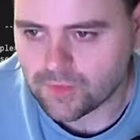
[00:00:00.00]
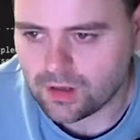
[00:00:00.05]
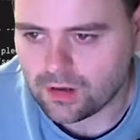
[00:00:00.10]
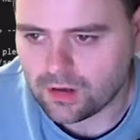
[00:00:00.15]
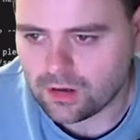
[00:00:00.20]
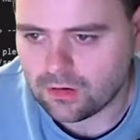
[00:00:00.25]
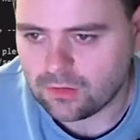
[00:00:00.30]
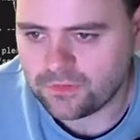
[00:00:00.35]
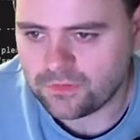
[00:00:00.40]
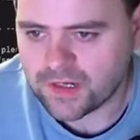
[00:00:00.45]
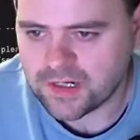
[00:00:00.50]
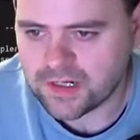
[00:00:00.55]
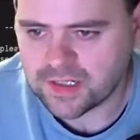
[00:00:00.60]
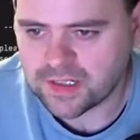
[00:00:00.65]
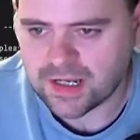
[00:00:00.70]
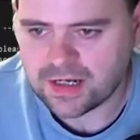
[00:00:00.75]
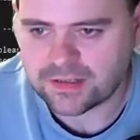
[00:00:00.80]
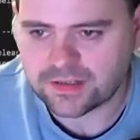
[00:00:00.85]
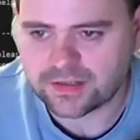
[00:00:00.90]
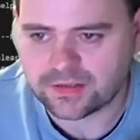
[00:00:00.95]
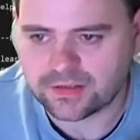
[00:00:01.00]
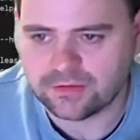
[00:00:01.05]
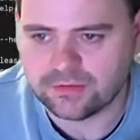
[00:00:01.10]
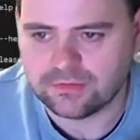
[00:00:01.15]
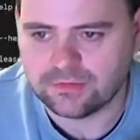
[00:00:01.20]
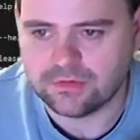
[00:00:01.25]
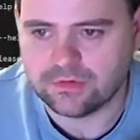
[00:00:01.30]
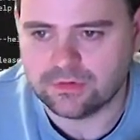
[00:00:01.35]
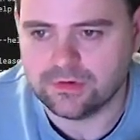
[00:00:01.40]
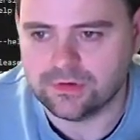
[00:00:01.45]
Authenticate
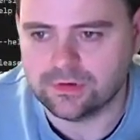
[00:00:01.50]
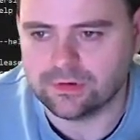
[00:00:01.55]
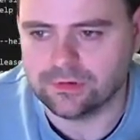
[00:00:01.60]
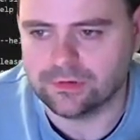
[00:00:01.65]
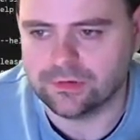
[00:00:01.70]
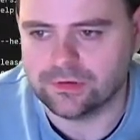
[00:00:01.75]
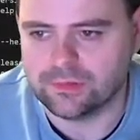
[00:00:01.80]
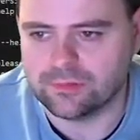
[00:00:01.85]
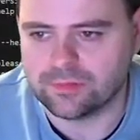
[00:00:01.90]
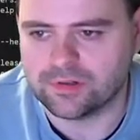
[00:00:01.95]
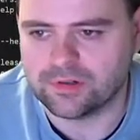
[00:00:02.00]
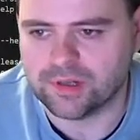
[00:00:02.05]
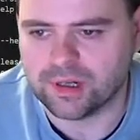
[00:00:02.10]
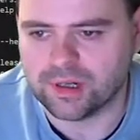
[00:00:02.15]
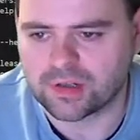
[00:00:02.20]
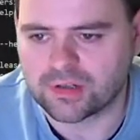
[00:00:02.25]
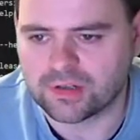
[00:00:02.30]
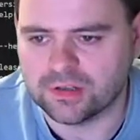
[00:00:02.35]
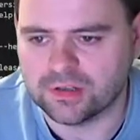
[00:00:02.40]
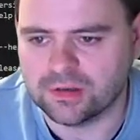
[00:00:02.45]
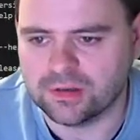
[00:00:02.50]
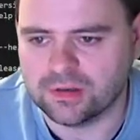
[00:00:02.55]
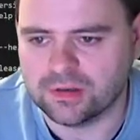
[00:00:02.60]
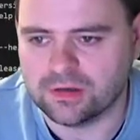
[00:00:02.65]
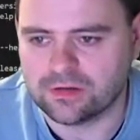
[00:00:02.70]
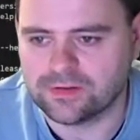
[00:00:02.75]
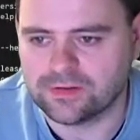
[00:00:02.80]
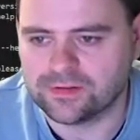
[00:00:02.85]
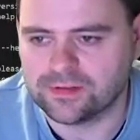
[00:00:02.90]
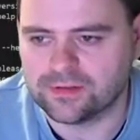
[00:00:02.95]
to non-production
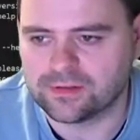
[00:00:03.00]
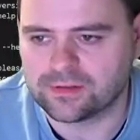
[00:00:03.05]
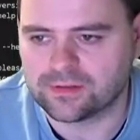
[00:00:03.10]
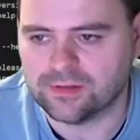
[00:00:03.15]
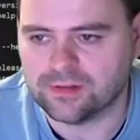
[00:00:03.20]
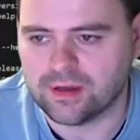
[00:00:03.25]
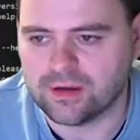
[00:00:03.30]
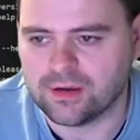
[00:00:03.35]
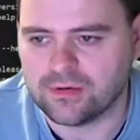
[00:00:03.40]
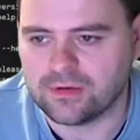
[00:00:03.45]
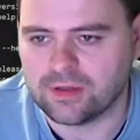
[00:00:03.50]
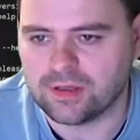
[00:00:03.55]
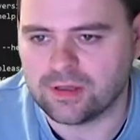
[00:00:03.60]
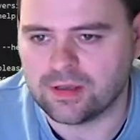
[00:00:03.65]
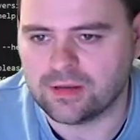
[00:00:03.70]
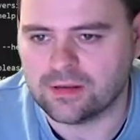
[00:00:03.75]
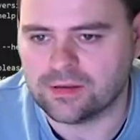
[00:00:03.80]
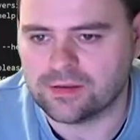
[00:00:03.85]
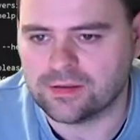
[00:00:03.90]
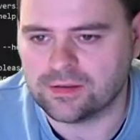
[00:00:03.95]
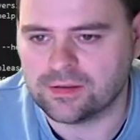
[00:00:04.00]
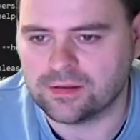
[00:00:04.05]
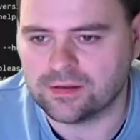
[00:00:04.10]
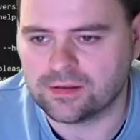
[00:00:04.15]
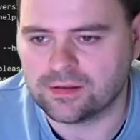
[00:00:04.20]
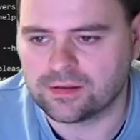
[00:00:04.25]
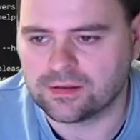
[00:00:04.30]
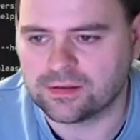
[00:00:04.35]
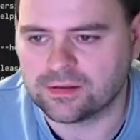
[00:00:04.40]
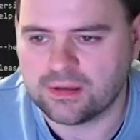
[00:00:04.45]
ServiceNow
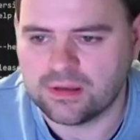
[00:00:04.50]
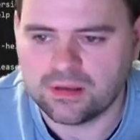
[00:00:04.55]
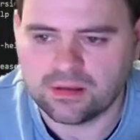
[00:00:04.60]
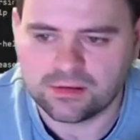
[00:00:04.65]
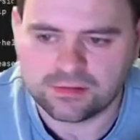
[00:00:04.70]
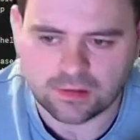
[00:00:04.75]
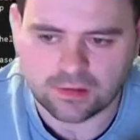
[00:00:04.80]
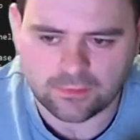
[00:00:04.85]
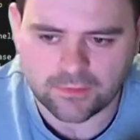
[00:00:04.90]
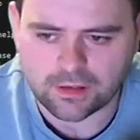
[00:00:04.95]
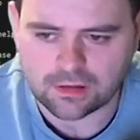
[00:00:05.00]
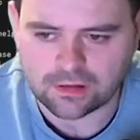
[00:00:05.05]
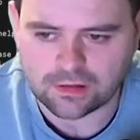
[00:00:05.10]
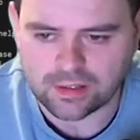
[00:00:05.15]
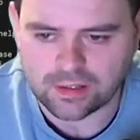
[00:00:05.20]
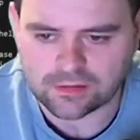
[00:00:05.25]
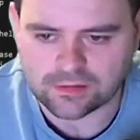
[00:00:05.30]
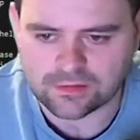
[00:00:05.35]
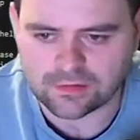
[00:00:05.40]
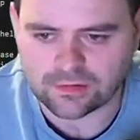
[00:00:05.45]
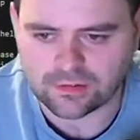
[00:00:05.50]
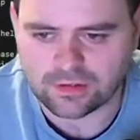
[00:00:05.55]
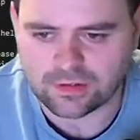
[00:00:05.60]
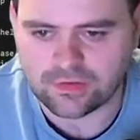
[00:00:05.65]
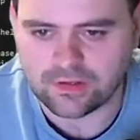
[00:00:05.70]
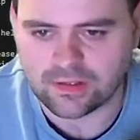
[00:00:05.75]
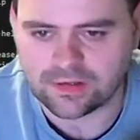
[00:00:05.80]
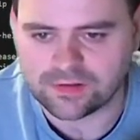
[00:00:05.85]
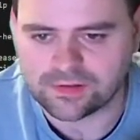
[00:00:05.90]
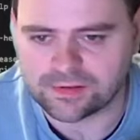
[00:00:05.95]
instance. So I think let's try
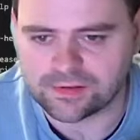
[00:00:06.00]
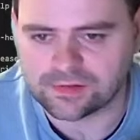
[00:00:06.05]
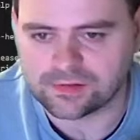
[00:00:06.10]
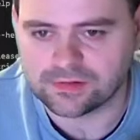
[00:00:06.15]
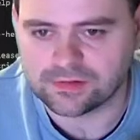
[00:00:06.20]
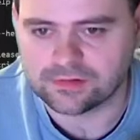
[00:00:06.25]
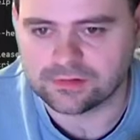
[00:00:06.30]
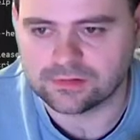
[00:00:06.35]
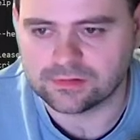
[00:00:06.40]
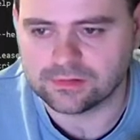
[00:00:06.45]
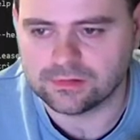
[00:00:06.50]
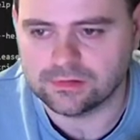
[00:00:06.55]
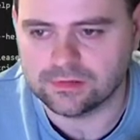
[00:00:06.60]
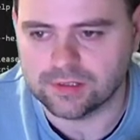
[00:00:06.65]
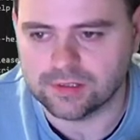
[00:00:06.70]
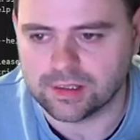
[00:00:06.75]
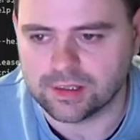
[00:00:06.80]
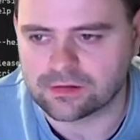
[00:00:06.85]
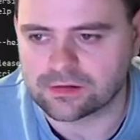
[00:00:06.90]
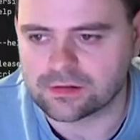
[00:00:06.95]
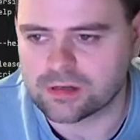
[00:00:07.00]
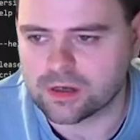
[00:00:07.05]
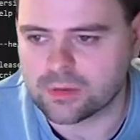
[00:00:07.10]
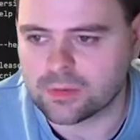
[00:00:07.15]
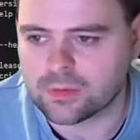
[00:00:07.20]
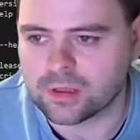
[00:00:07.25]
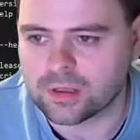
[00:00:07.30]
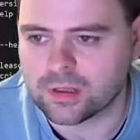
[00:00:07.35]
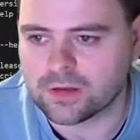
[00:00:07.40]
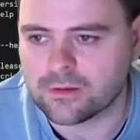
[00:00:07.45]
this next, shall
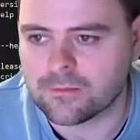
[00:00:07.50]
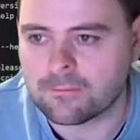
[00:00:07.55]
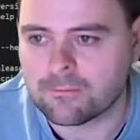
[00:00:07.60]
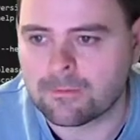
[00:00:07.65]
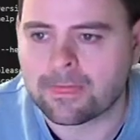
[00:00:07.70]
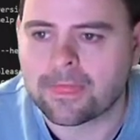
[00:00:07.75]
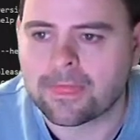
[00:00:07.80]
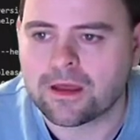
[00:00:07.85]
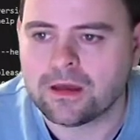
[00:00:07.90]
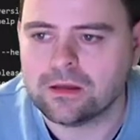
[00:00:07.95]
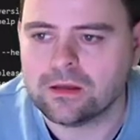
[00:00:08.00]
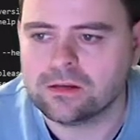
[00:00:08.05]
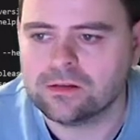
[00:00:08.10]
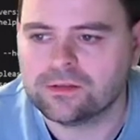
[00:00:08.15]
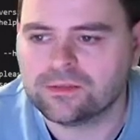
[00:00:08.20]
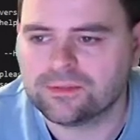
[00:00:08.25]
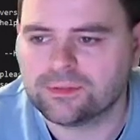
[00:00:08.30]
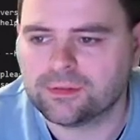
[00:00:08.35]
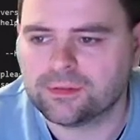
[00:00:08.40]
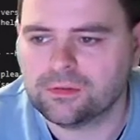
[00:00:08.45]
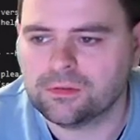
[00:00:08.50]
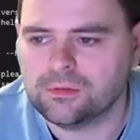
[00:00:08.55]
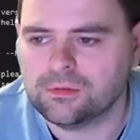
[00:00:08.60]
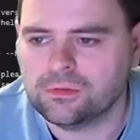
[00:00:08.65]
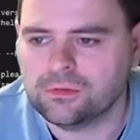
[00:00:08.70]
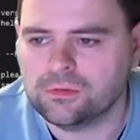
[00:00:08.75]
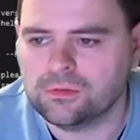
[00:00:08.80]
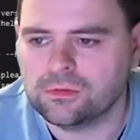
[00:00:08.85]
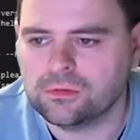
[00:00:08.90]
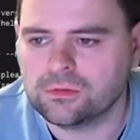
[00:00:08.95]
we?
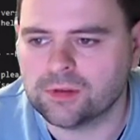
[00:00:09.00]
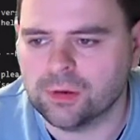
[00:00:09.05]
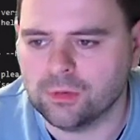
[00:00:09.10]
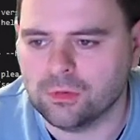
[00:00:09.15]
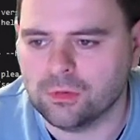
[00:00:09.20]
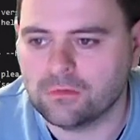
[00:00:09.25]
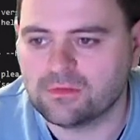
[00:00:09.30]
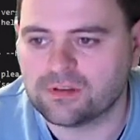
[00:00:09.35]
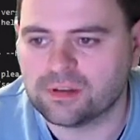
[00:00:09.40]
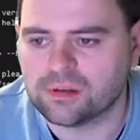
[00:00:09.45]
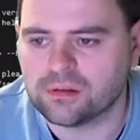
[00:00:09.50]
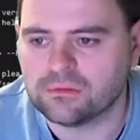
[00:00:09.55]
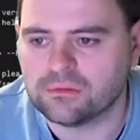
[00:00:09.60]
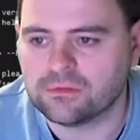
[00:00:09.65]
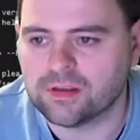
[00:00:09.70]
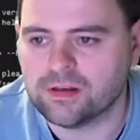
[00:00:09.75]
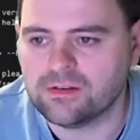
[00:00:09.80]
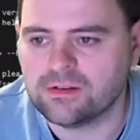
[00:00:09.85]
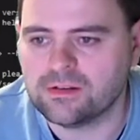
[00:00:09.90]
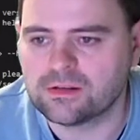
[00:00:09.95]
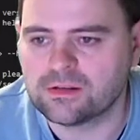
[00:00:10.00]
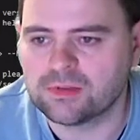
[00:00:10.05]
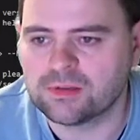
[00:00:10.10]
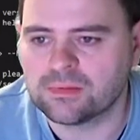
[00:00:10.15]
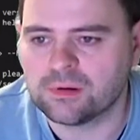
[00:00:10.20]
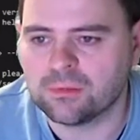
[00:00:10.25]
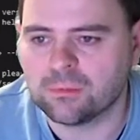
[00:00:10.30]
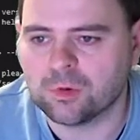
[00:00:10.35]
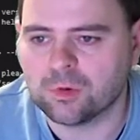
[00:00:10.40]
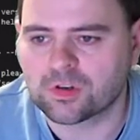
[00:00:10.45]
Store. So obviously the instance
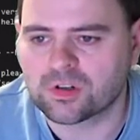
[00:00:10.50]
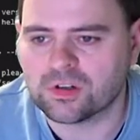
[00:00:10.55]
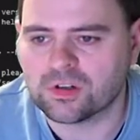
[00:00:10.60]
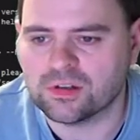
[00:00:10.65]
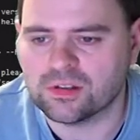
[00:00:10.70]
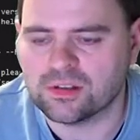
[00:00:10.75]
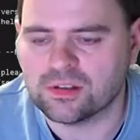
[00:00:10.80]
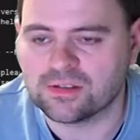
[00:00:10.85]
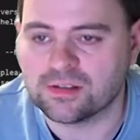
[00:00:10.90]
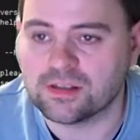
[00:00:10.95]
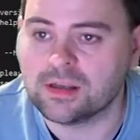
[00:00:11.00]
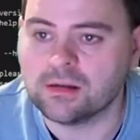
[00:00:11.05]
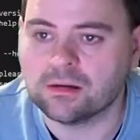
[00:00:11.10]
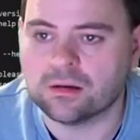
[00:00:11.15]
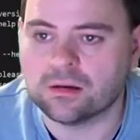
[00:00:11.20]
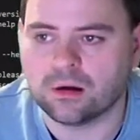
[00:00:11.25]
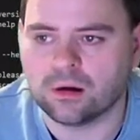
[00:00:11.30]
must be on Washington DC.